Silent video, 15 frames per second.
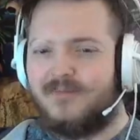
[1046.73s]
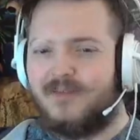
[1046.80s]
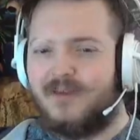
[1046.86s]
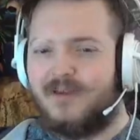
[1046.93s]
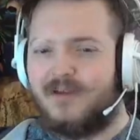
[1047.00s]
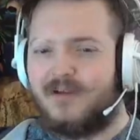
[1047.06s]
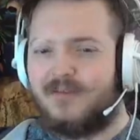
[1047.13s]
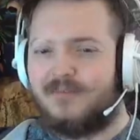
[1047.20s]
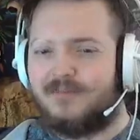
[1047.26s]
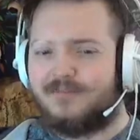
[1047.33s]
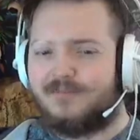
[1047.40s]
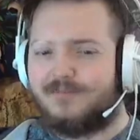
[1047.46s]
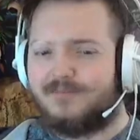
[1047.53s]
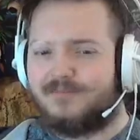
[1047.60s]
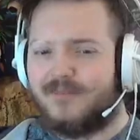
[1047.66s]

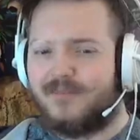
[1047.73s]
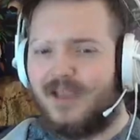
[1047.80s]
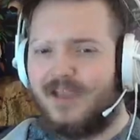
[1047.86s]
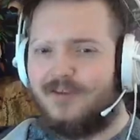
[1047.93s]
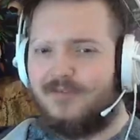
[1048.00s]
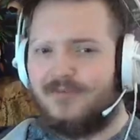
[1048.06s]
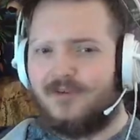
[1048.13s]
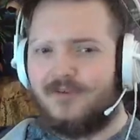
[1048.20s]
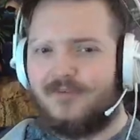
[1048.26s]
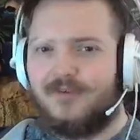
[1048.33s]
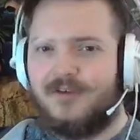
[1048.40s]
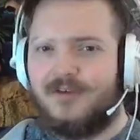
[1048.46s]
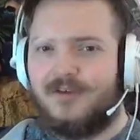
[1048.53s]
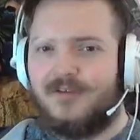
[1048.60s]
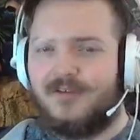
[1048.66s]
I don't know.
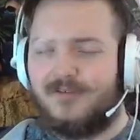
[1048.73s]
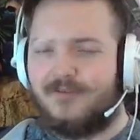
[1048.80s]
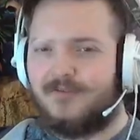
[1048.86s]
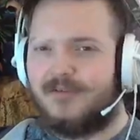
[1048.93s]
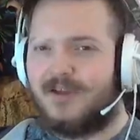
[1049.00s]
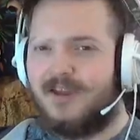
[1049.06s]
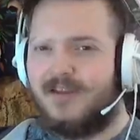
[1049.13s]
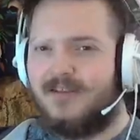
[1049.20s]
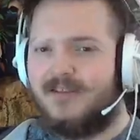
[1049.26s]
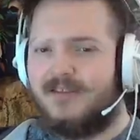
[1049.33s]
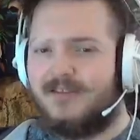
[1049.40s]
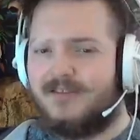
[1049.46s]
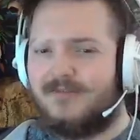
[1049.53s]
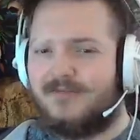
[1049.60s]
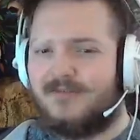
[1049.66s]
So
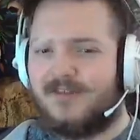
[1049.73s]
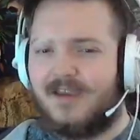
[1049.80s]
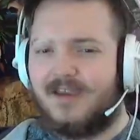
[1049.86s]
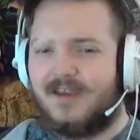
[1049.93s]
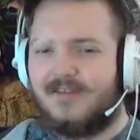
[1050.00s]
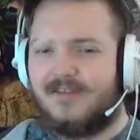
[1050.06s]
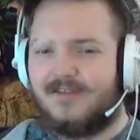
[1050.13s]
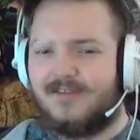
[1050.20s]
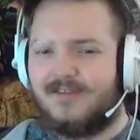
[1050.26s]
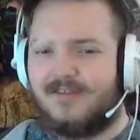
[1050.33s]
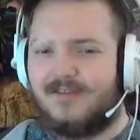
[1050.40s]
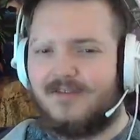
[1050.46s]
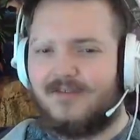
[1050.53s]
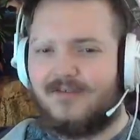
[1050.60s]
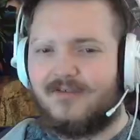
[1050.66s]
this one's kind of just
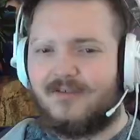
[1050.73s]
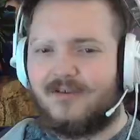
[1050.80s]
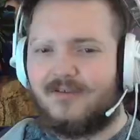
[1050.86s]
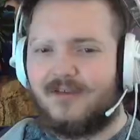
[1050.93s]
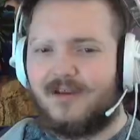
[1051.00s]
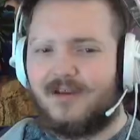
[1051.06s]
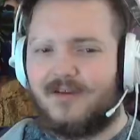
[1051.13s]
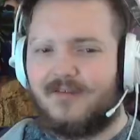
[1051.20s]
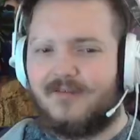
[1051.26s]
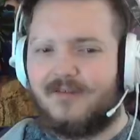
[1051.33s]
on the jury right now.